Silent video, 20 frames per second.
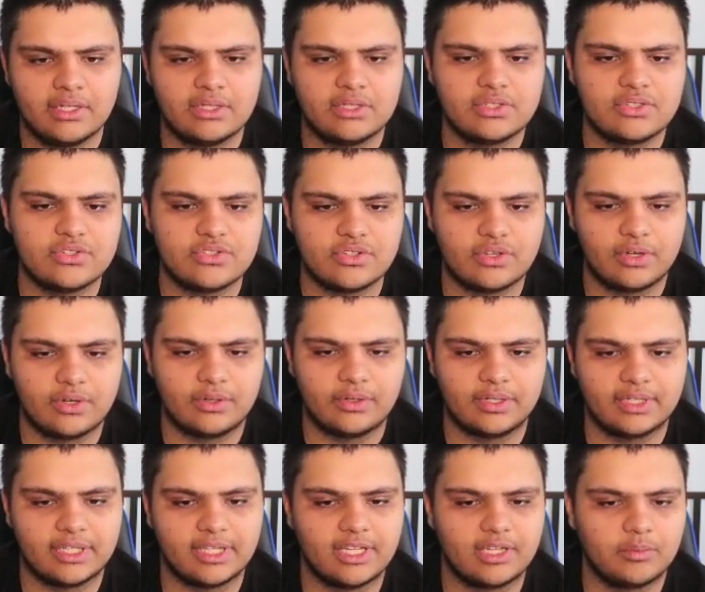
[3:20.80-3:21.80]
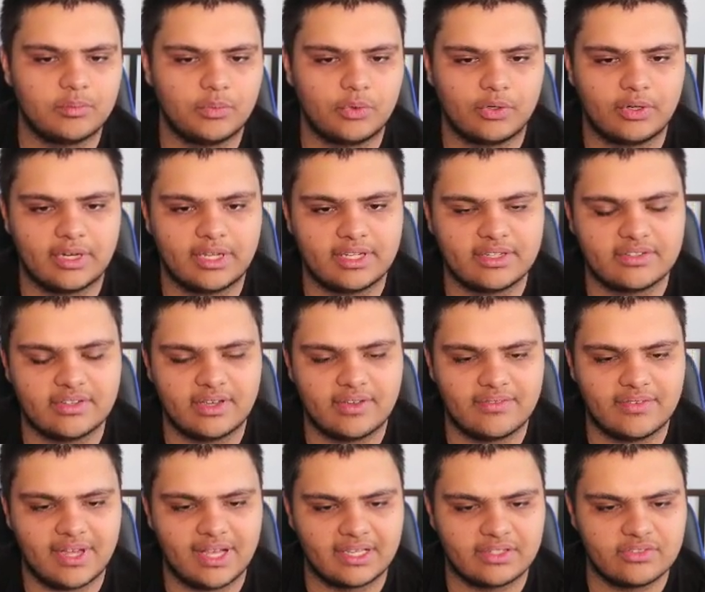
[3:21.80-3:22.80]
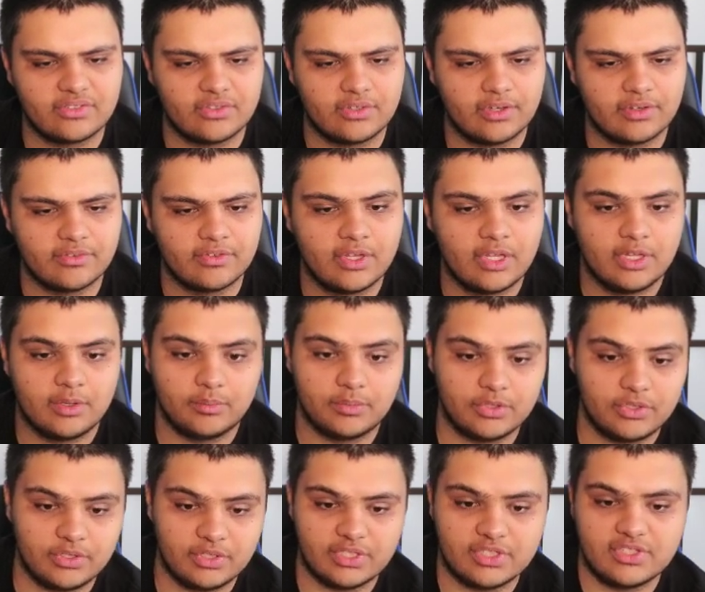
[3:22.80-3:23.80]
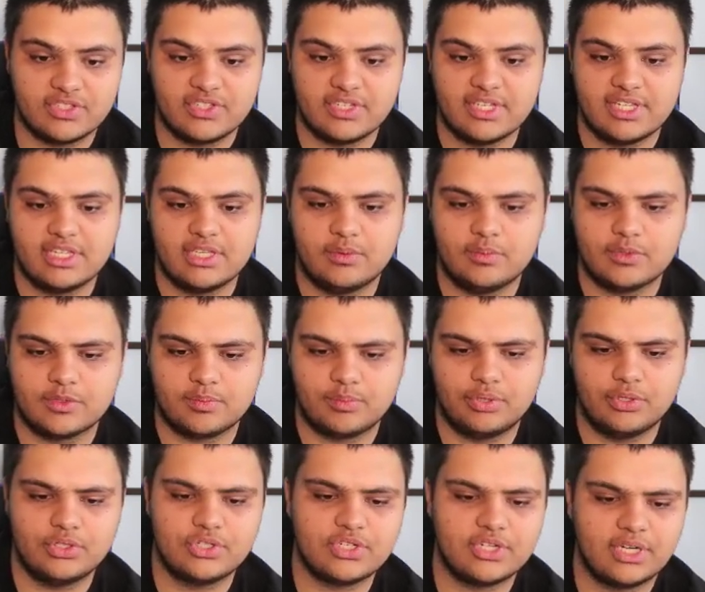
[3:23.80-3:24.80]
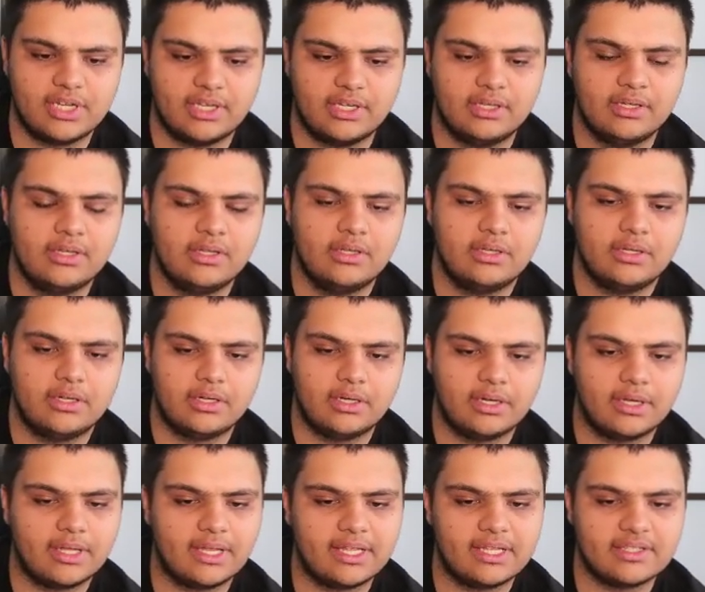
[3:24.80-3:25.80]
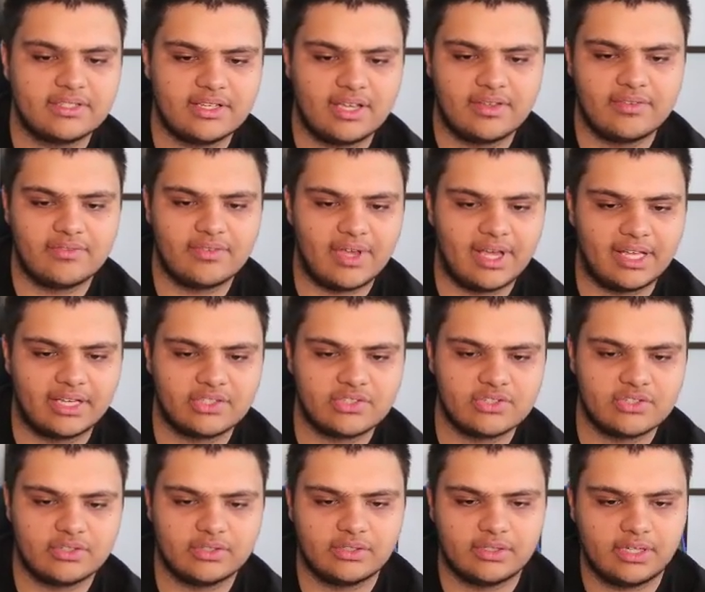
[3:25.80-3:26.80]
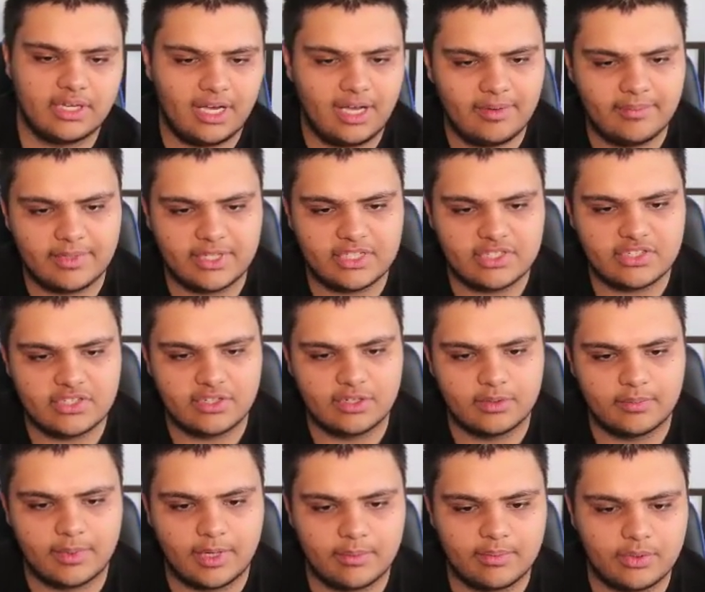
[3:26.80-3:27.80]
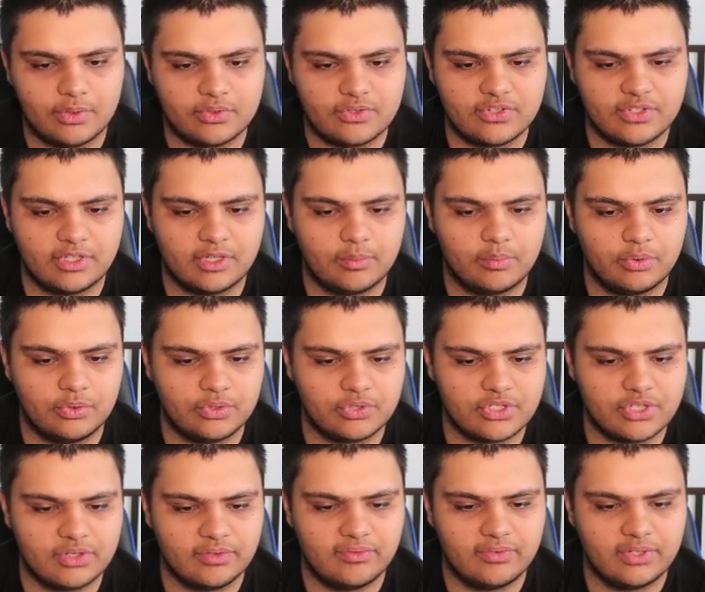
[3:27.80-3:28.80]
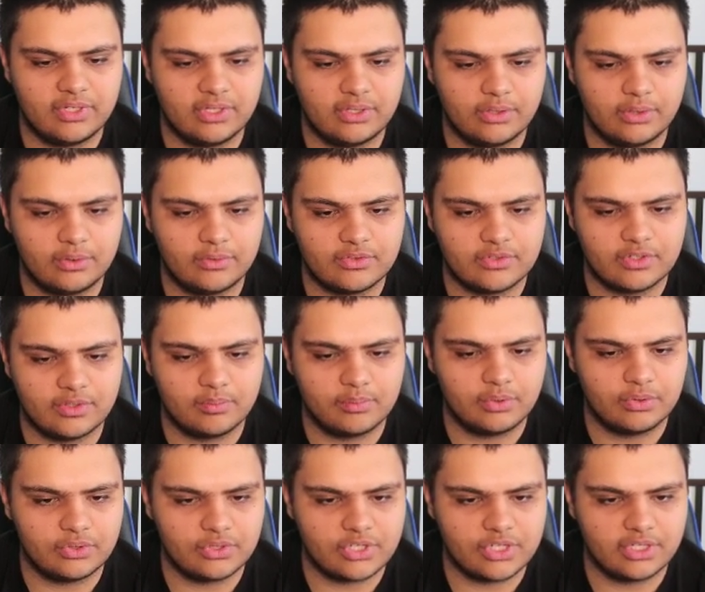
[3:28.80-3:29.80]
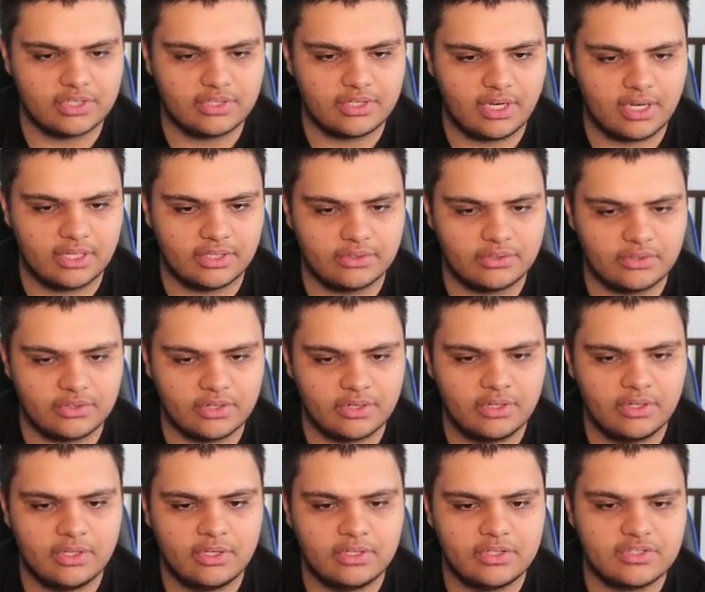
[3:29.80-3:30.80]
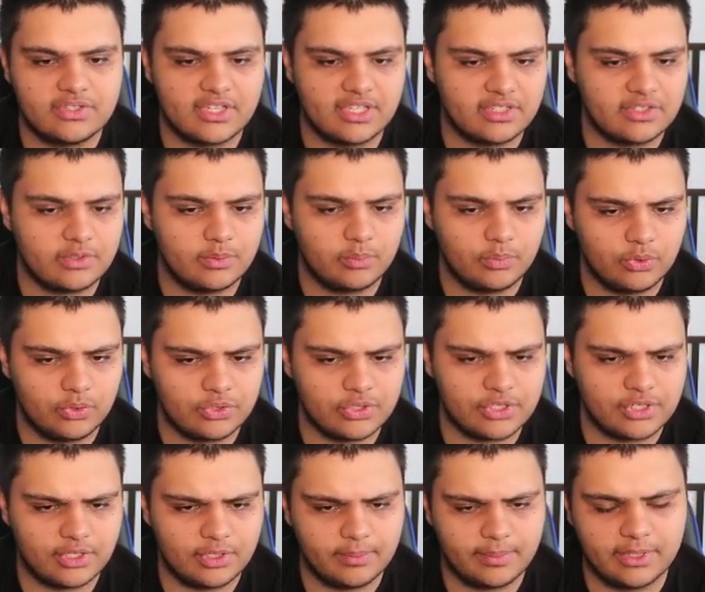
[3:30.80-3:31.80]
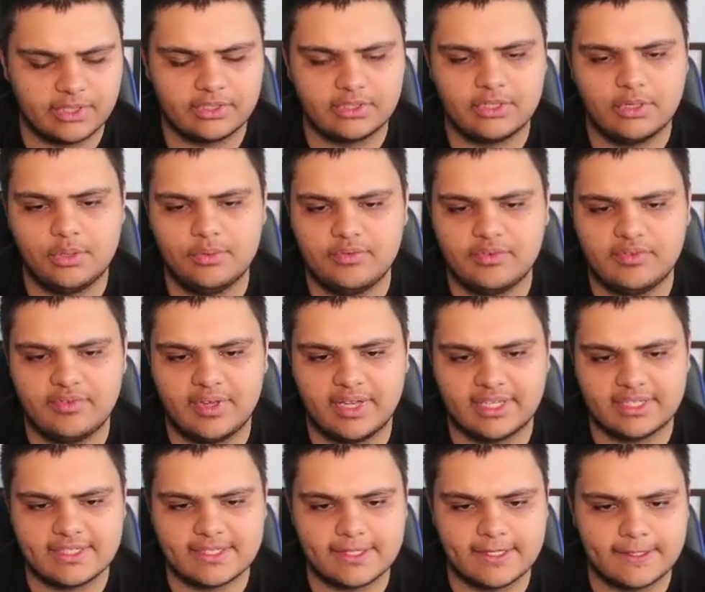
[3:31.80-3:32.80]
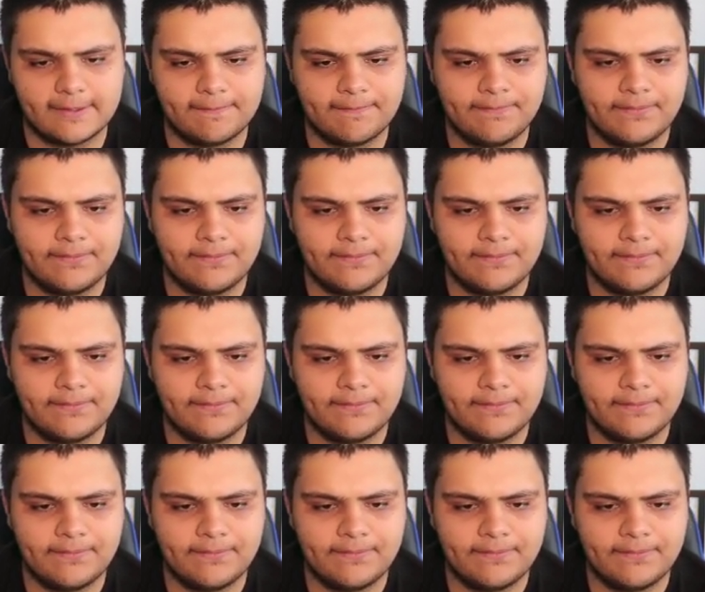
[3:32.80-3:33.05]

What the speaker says: So again, more anti-vax stuff. But you can see he was pushing anti-vax comments here by posting a bullshit video of some bullshit doctor saying some bullshit about the COVID vaccine.